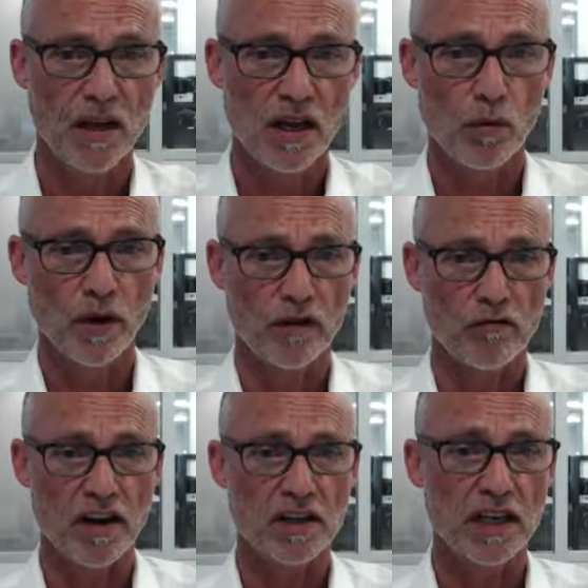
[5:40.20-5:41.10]
We can
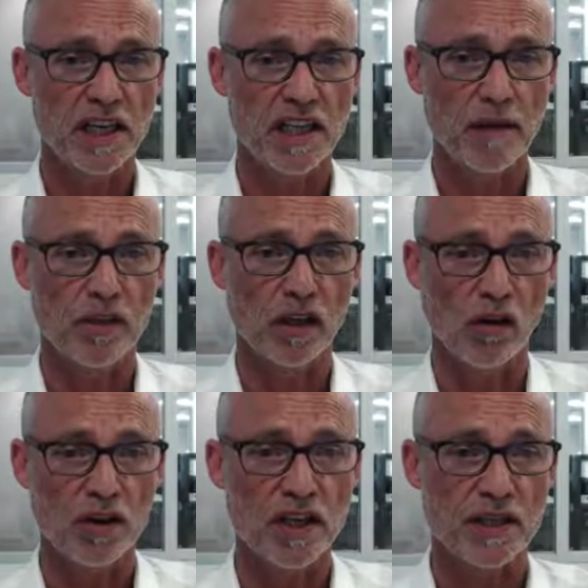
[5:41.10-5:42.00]
rationally accept a
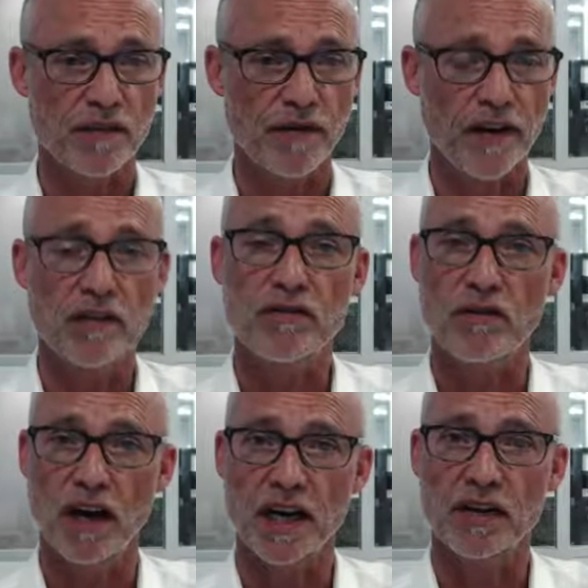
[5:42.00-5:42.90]
loss as a fact of
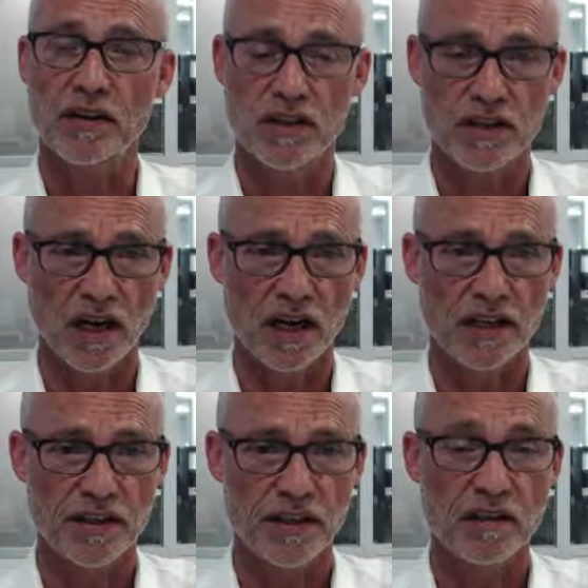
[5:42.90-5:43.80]
trading at this
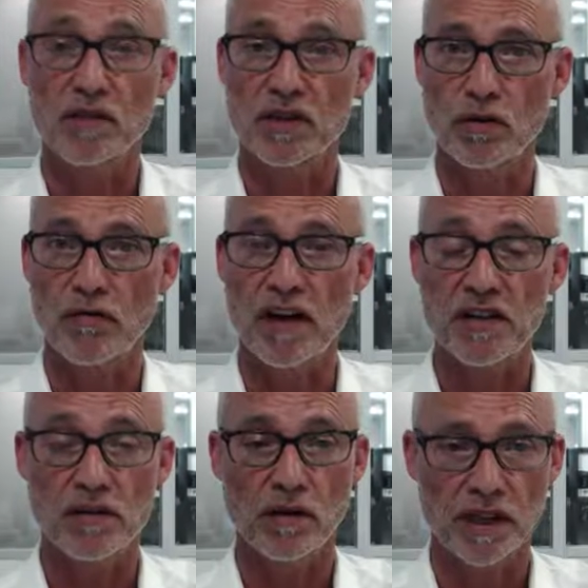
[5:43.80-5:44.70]
stage. We're still
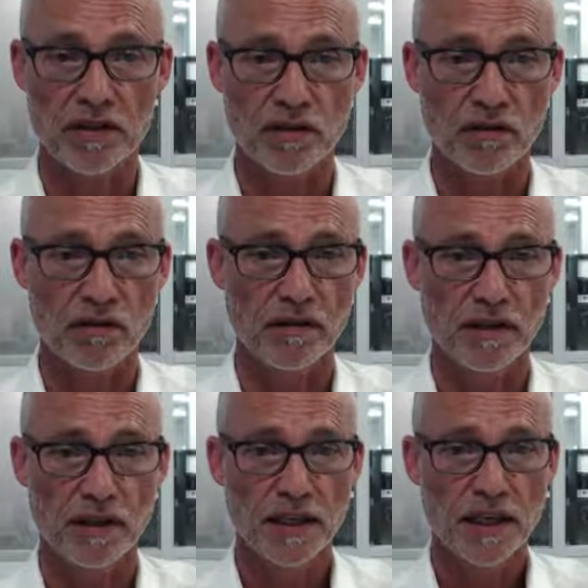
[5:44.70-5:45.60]
rational, and that's good.
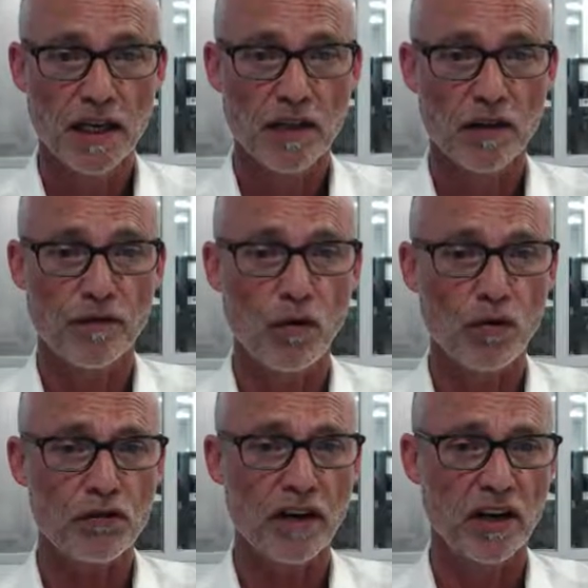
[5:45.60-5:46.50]
The fourth
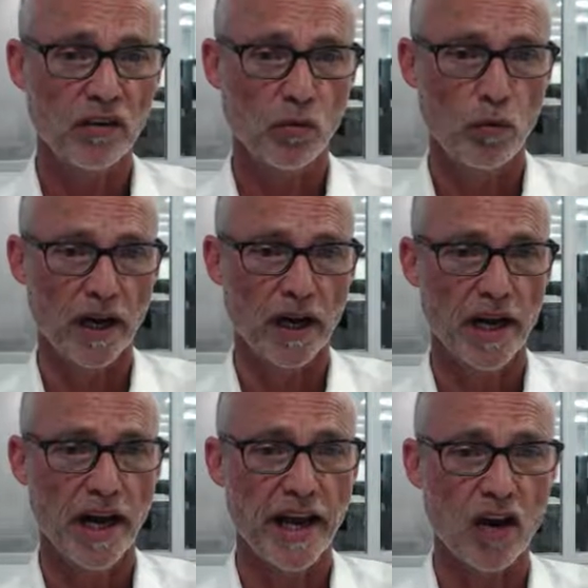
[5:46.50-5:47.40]
trade is a winner,
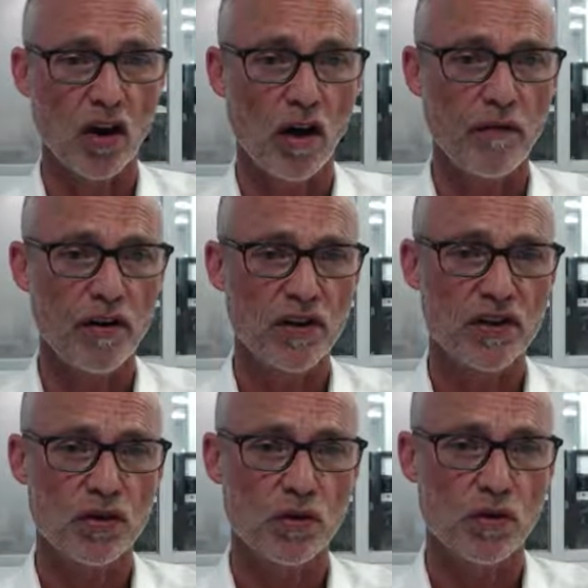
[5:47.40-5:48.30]
and our confidence
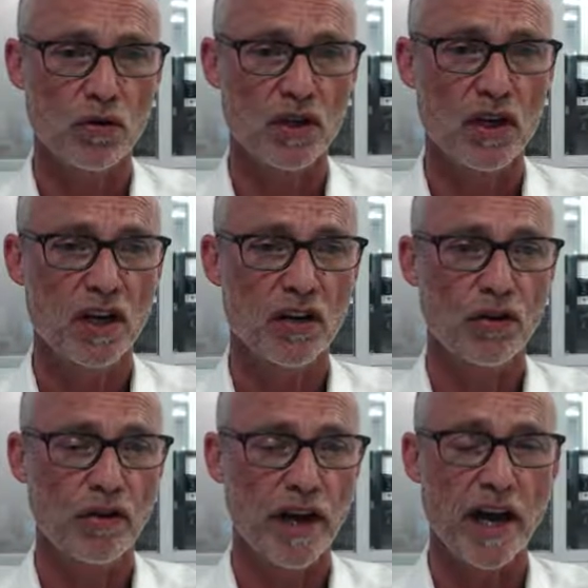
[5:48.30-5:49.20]
soars.
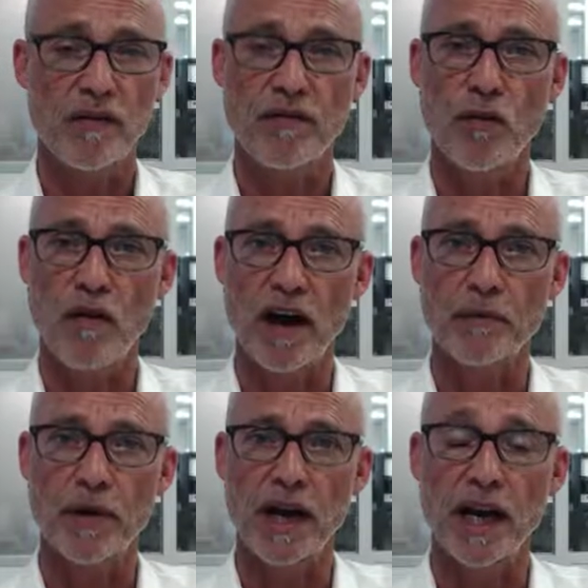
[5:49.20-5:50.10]
3 out of 4 ain't
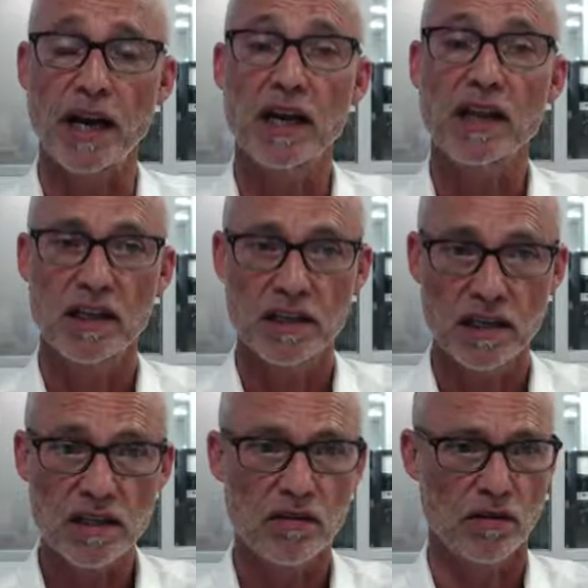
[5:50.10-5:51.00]
bad. This is
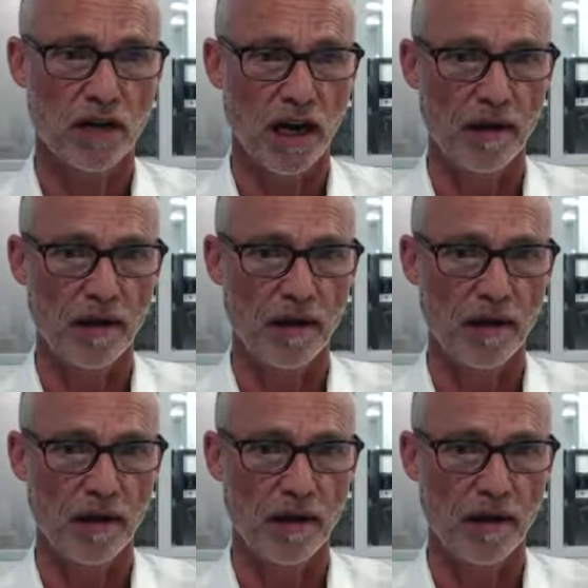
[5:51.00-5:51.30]
a good game.